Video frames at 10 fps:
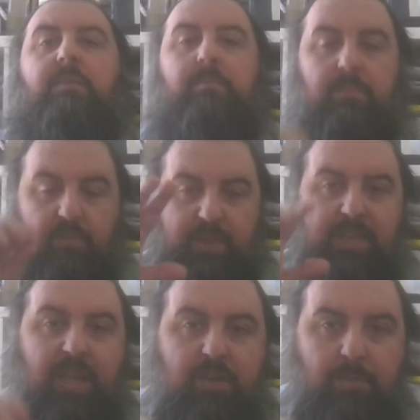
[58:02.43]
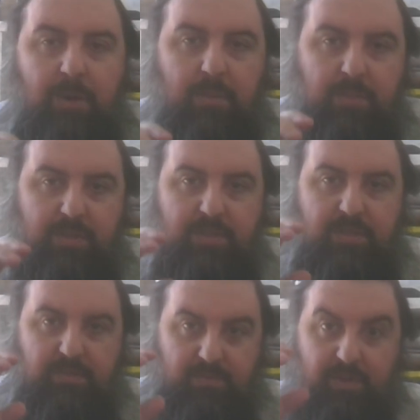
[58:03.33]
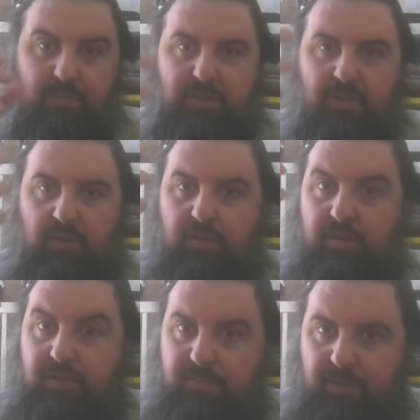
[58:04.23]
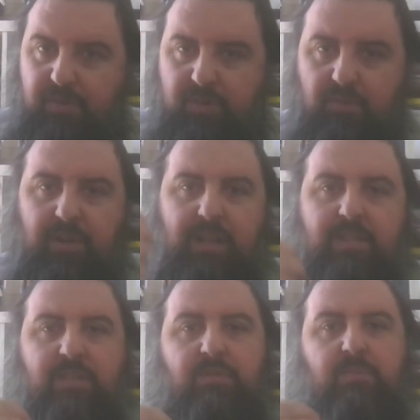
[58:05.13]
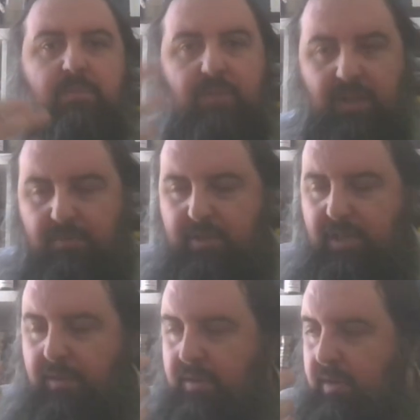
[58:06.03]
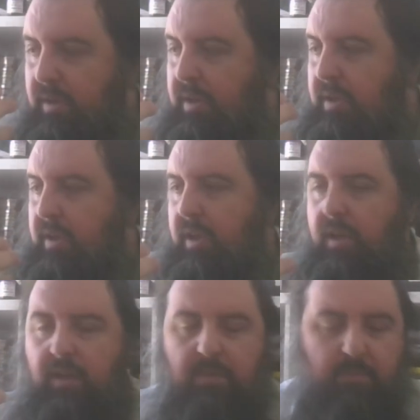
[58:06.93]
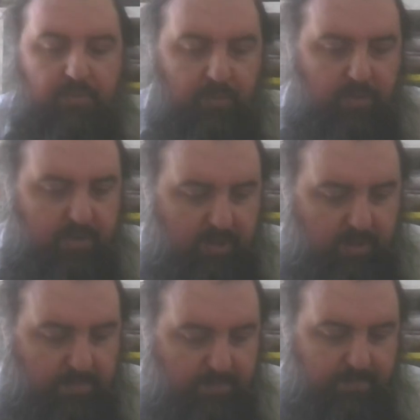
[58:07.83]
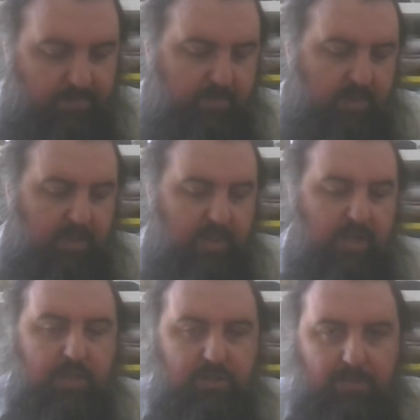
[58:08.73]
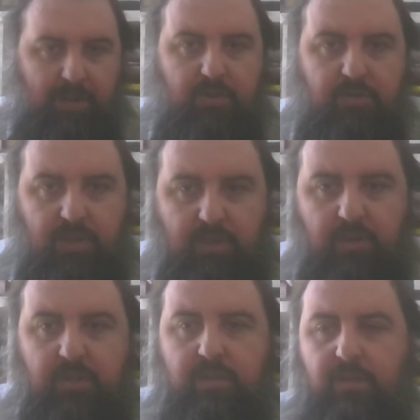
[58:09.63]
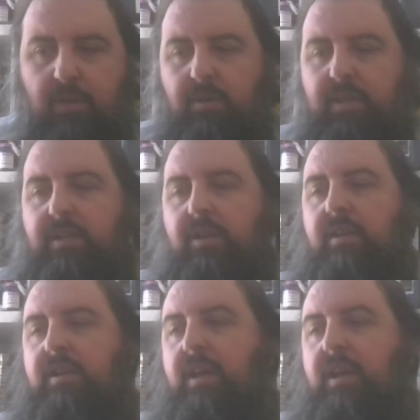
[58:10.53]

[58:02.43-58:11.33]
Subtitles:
with the 10 Commandments, right? Which are spiritual realities, like we said before in the lecture about Lashon HaKodesh, the Holy Tongue.